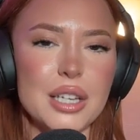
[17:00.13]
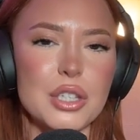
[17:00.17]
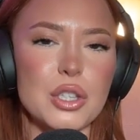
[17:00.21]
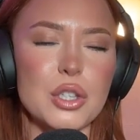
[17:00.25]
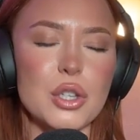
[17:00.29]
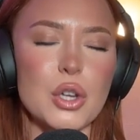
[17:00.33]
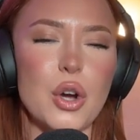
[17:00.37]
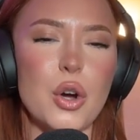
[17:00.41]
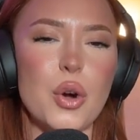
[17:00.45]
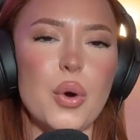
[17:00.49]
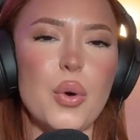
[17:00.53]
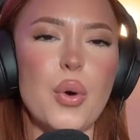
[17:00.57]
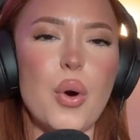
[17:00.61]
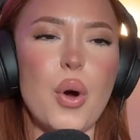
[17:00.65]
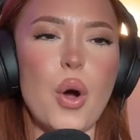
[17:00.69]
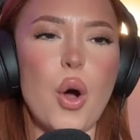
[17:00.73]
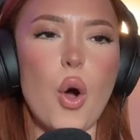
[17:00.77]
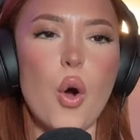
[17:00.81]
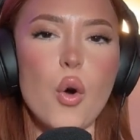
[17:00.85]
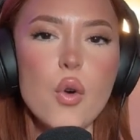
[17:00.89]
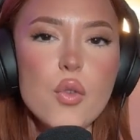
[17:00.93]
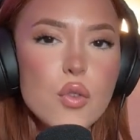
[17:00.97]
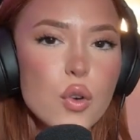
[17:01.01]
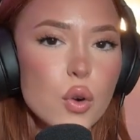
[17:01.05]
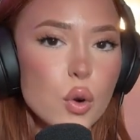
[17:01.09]

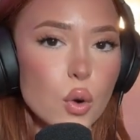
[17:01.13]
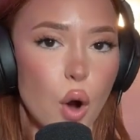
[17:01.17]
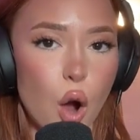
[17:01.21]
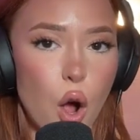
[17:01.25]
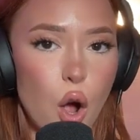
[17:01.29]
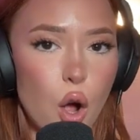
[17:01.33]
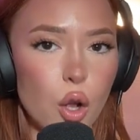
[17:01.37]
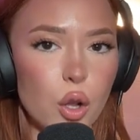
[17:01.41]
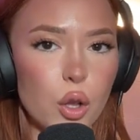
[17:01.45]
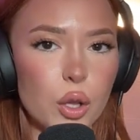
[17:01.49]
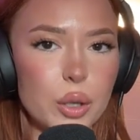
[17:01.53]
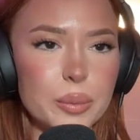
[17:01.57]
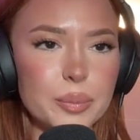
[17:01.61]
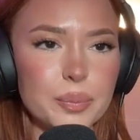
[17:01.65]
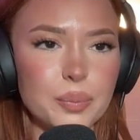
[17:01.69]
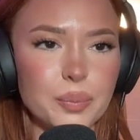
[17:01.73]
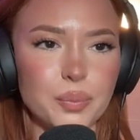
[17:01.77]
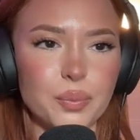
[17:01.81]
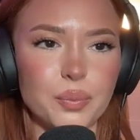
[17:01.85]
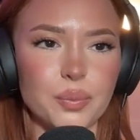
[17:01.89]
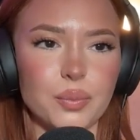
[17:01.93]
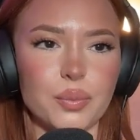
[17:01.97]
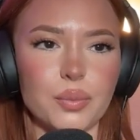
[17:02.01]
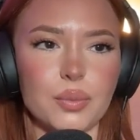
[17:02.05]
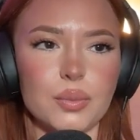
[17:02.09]
So overall,
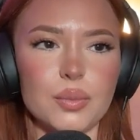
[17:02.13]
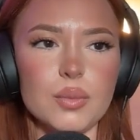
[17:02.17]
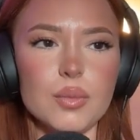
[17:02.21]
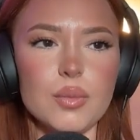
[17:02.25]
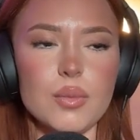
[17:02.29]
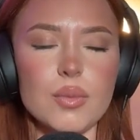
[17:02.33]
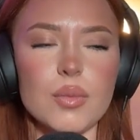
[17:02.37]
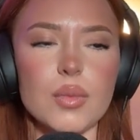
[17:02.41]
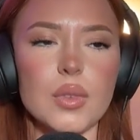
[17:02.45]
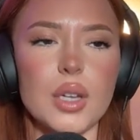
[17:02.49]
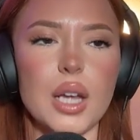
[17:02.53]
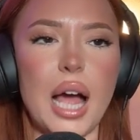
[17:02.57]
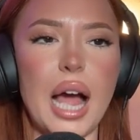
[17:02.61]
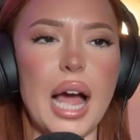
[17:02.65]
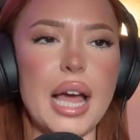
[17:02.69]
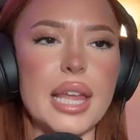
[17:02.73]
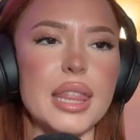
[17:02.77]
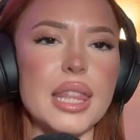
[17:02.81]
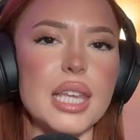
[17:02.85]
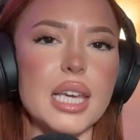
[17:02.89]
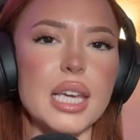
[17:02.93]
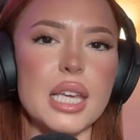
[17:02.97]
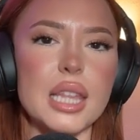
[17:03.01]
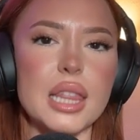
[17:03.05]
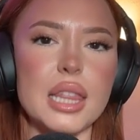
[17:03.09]

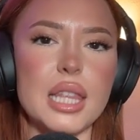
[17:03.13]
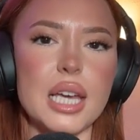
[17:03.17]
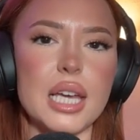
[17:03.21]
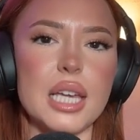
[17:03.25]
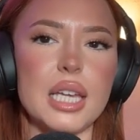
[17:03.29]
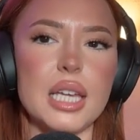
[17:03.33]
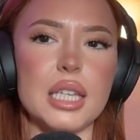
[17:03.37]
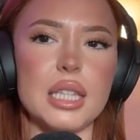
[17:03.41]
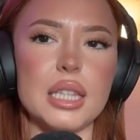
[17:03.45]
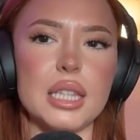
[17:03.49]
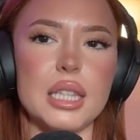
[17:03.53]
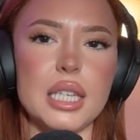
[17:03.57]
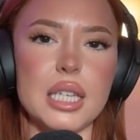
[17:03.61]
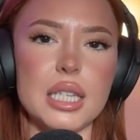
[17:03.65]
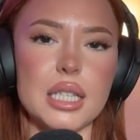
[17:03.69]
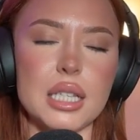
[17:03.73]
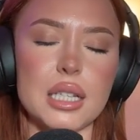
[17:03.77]
I think that these